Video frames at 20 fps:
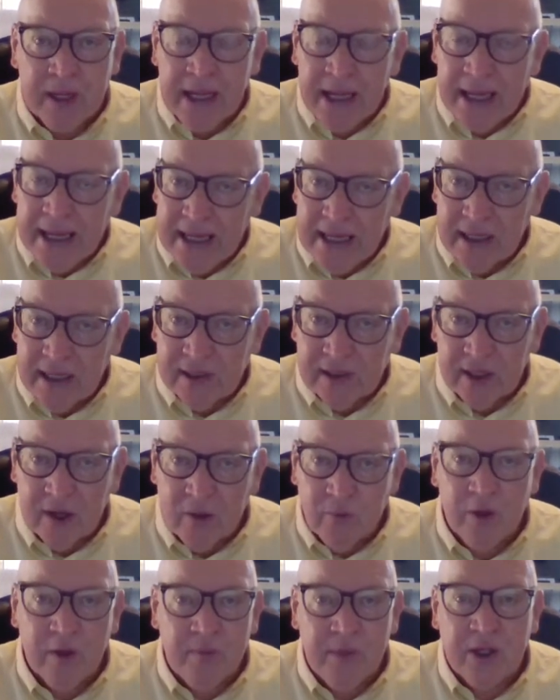He is there
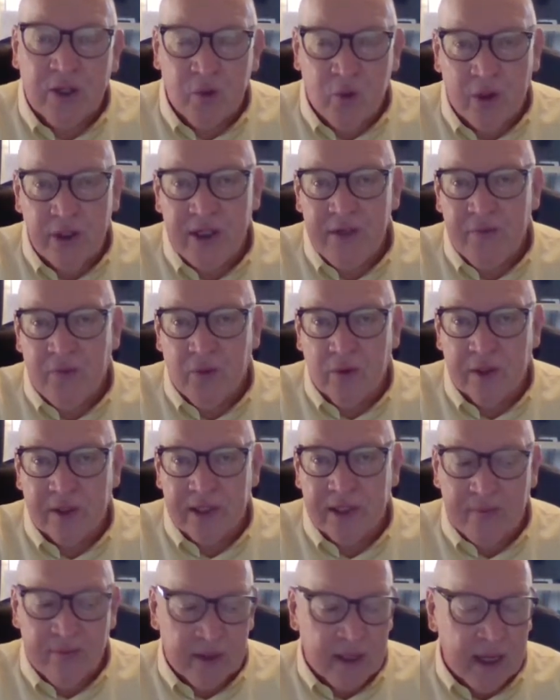with me
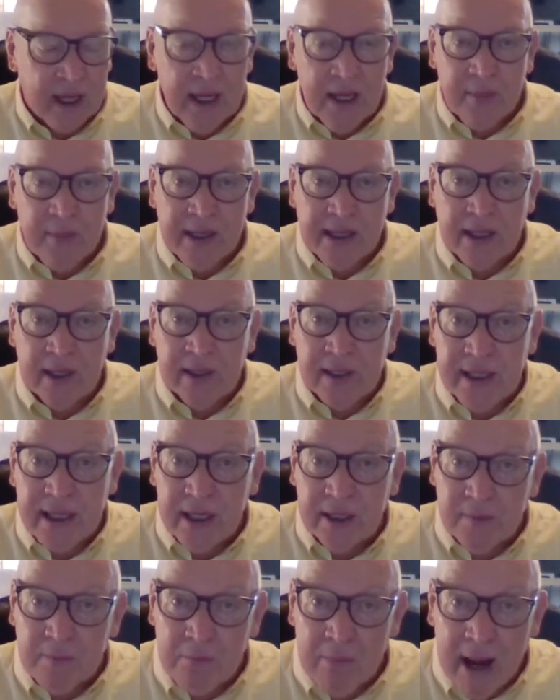24/7 because he
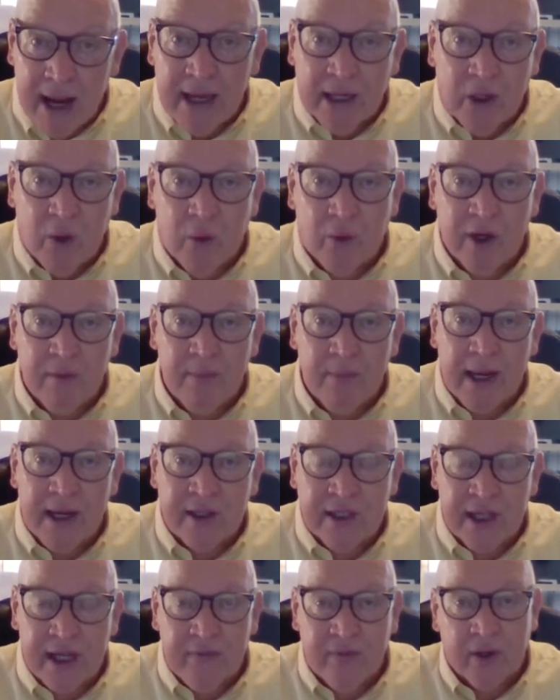is my Lord and my
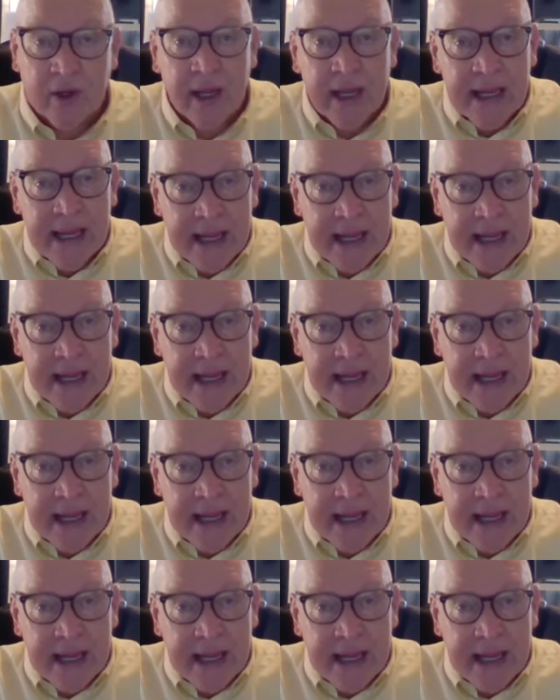Savior.